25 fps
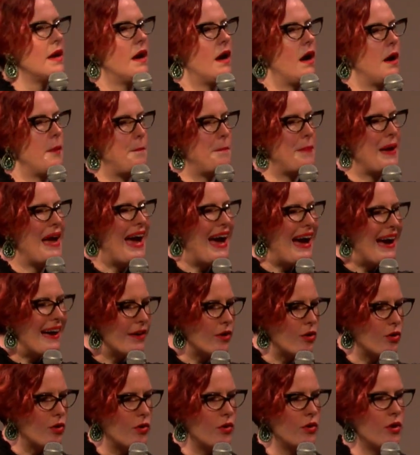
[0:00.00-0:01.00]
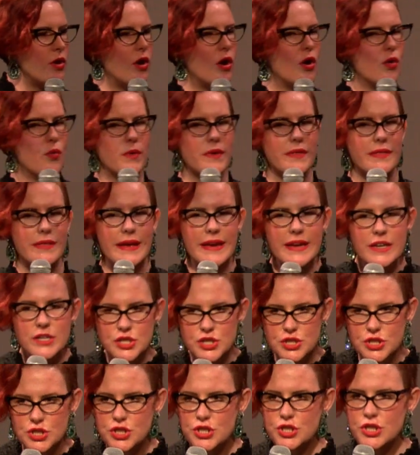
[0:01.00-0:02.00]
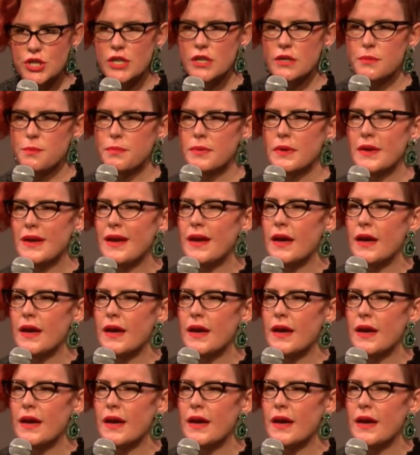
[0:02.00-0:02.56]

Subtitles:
a pattern, a relationship,